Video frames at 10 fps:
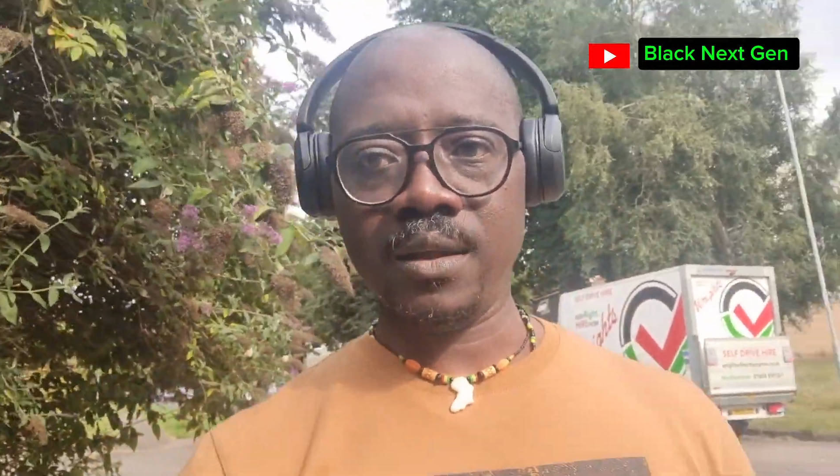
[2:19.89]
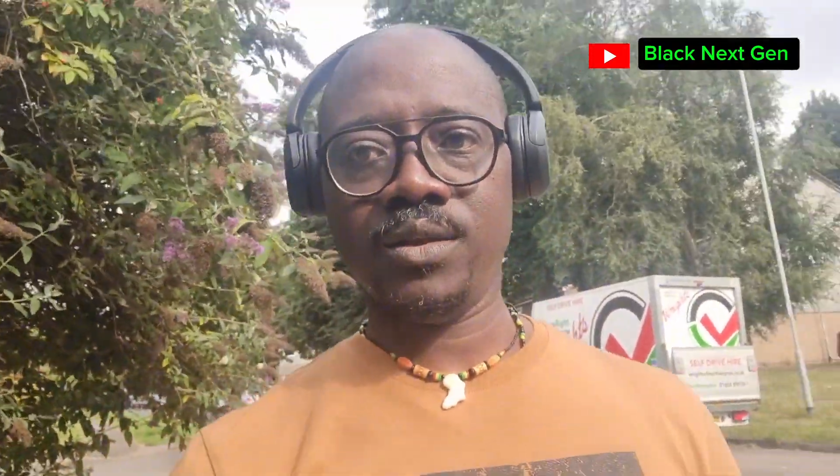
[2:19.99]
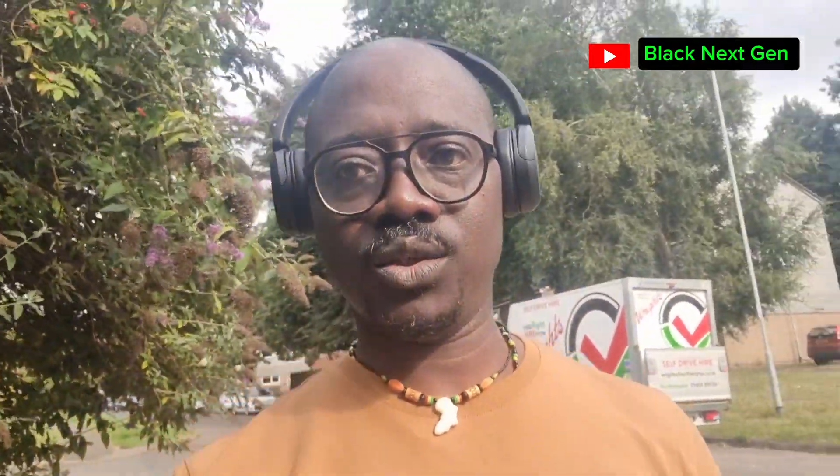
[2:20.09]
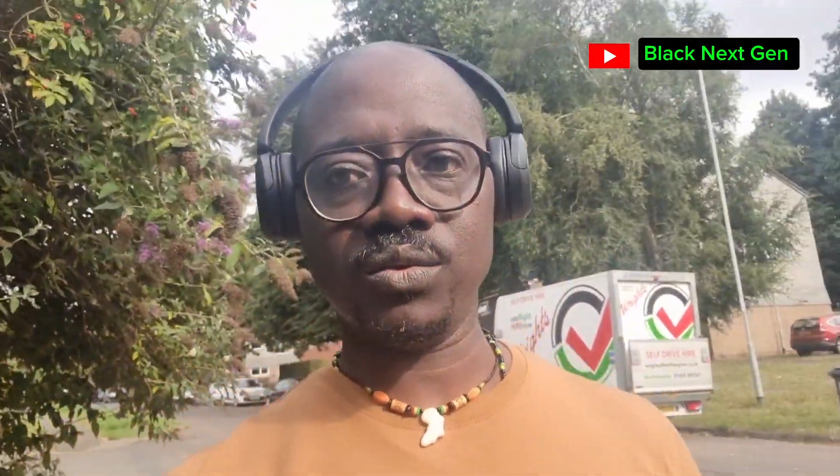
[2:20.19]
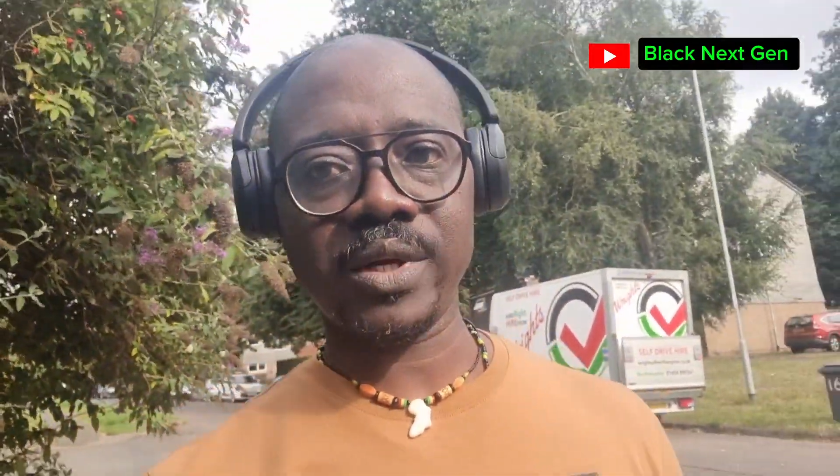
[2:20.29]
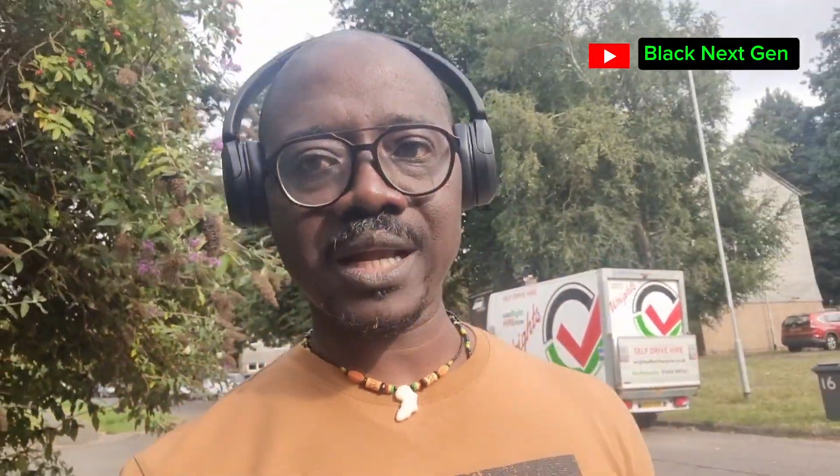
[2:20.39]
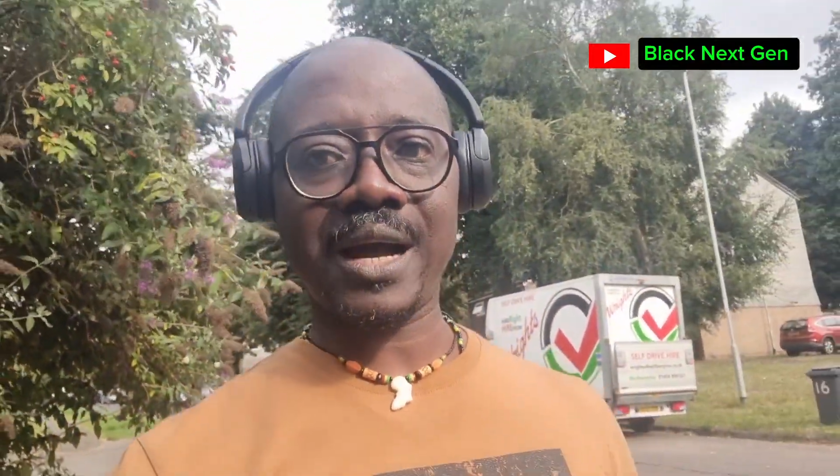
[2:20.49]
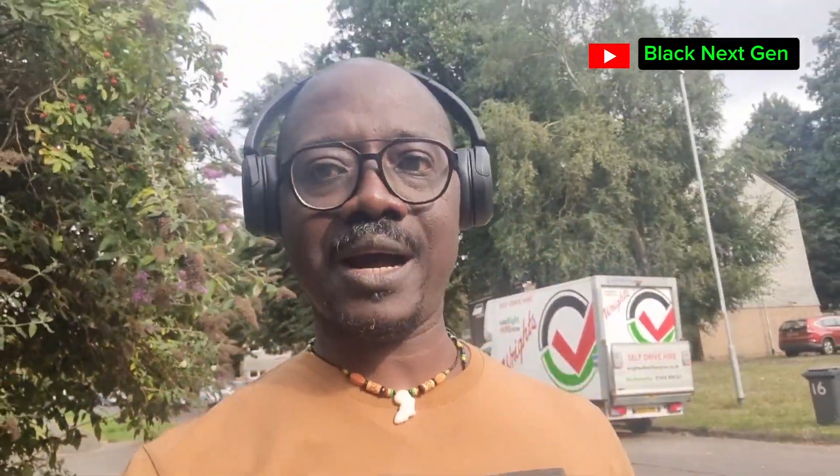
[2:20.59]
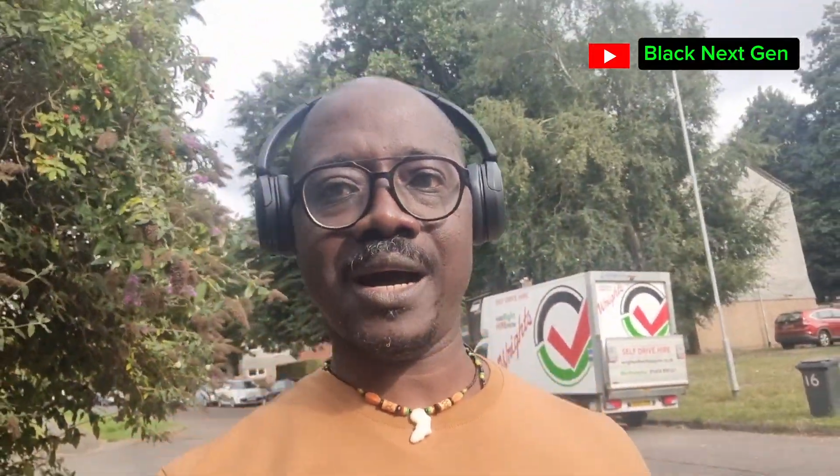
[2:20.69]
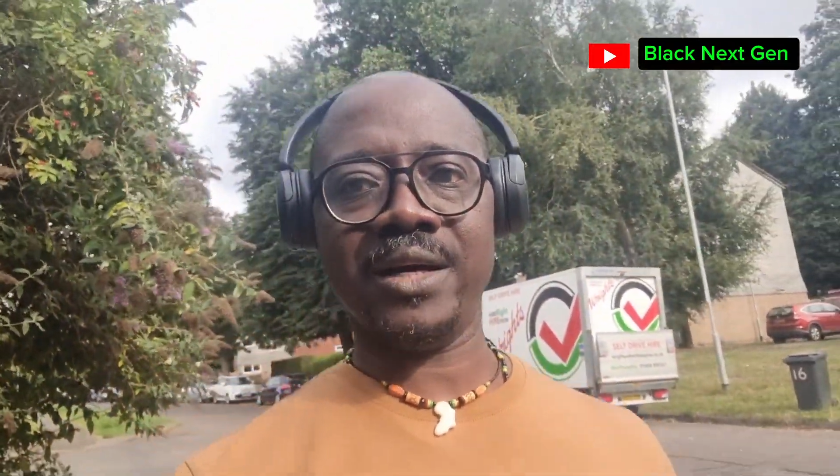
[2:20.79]
children
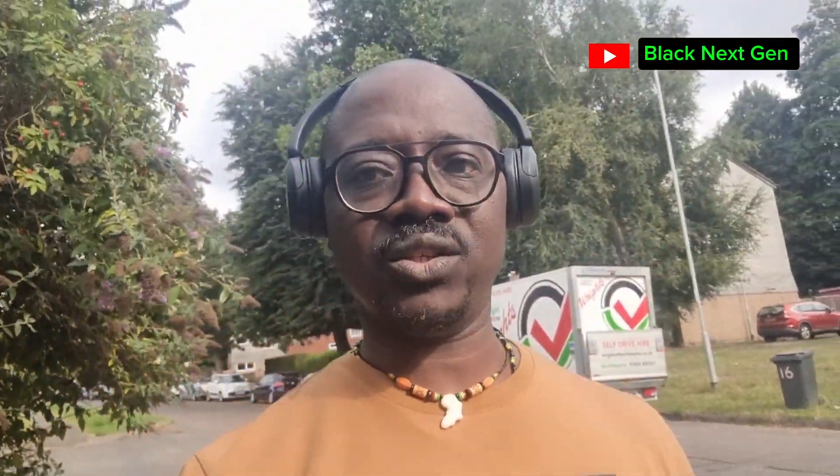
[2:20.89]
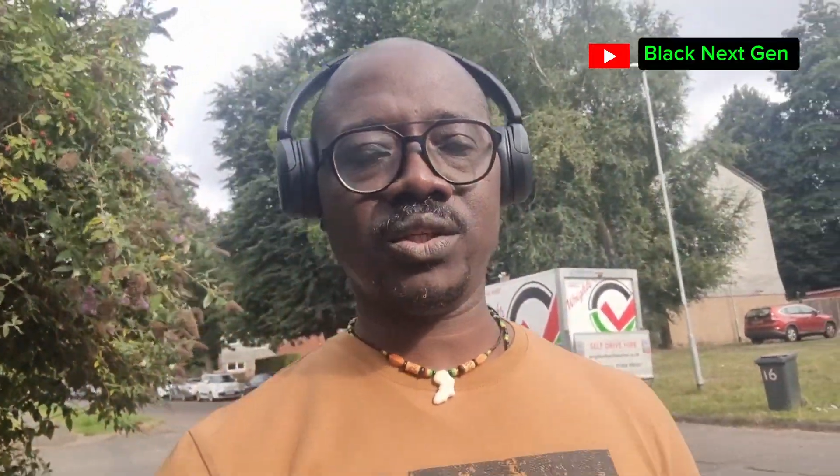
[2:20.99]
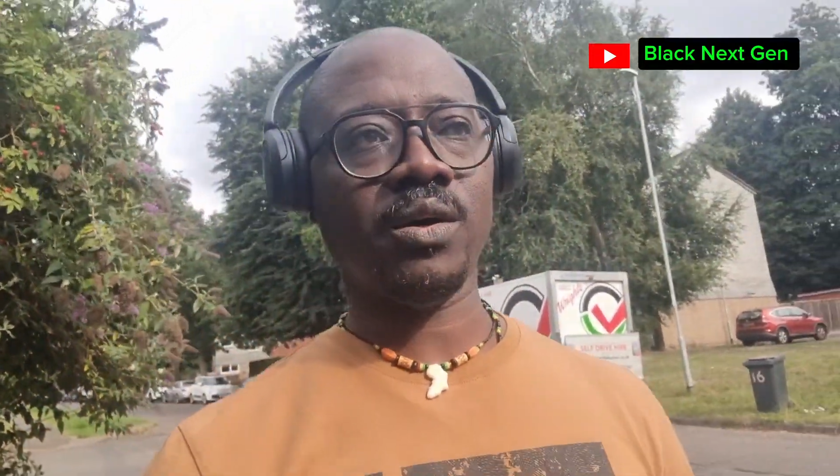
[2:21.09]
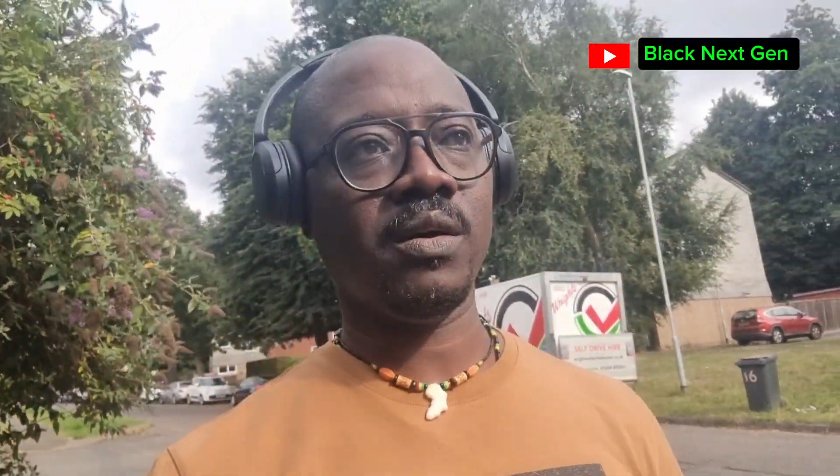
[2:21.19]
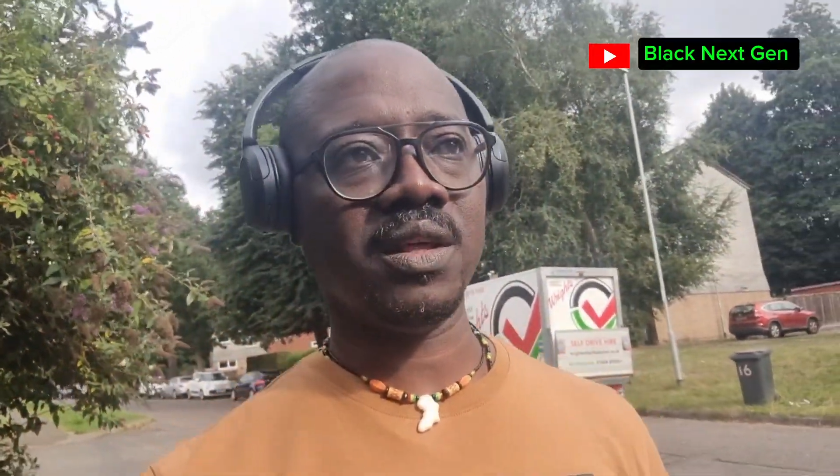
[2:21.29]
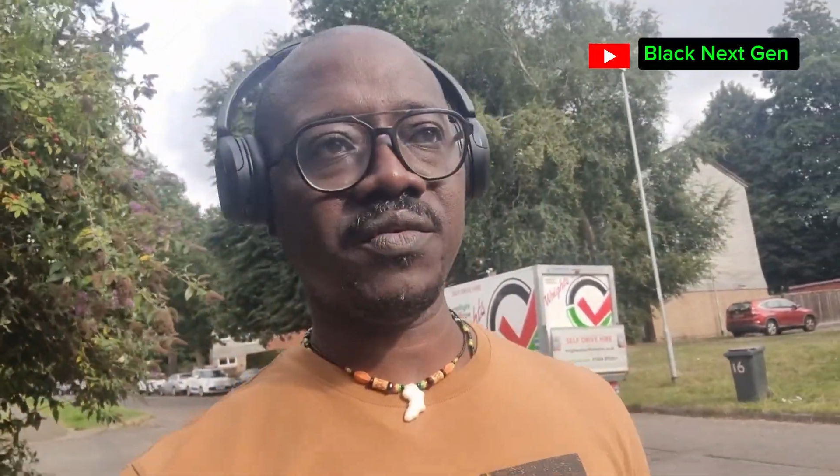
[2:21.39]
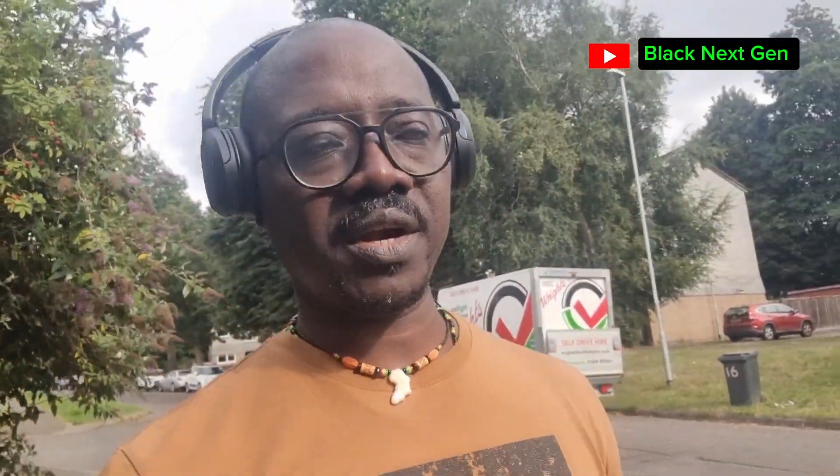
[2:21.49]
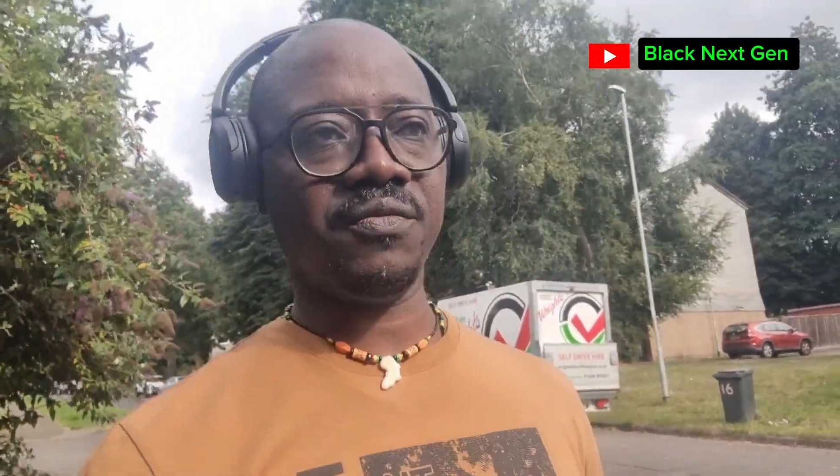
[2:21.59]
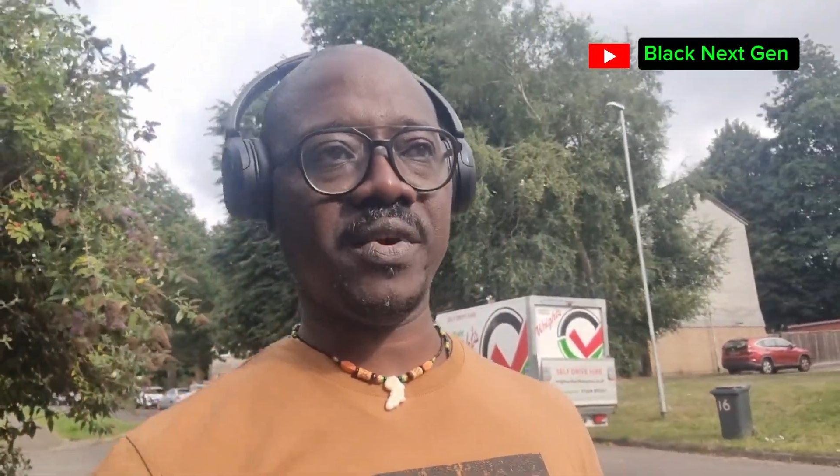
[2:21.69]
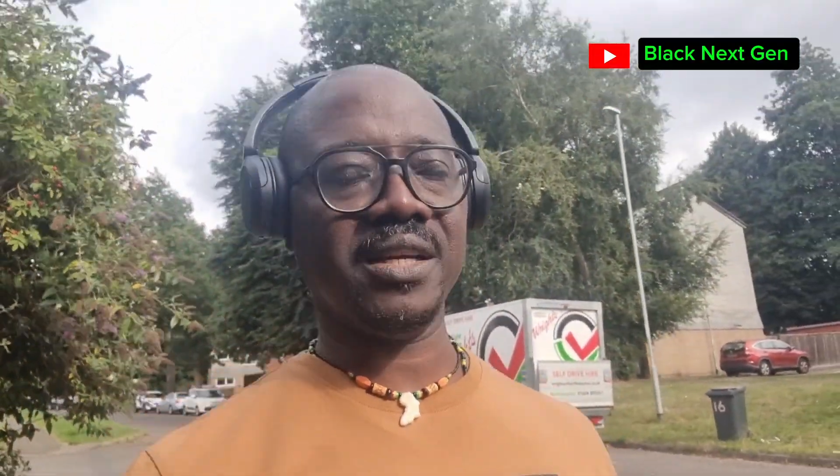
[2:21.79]
are asked on the
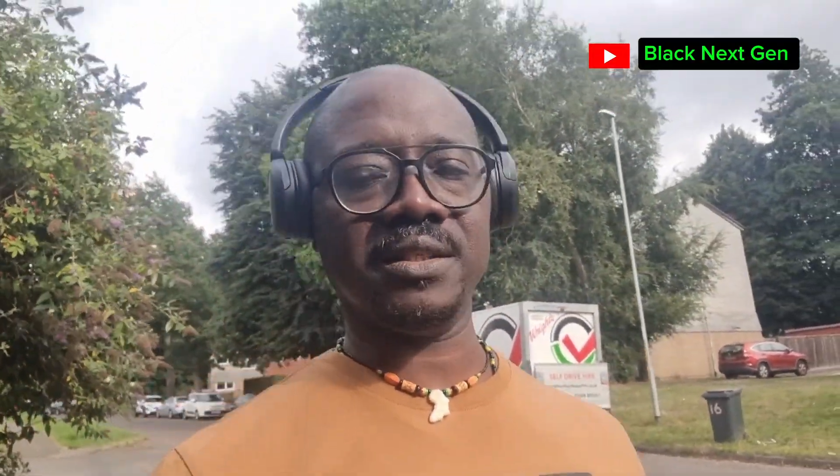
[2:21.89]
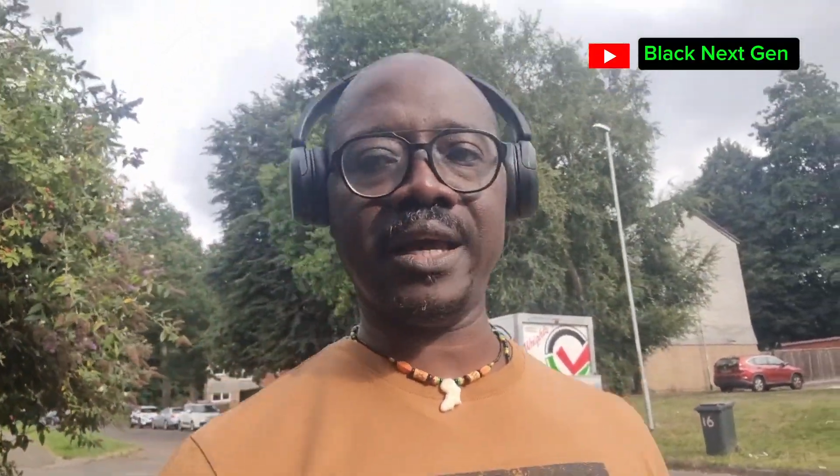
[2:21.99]
very first day,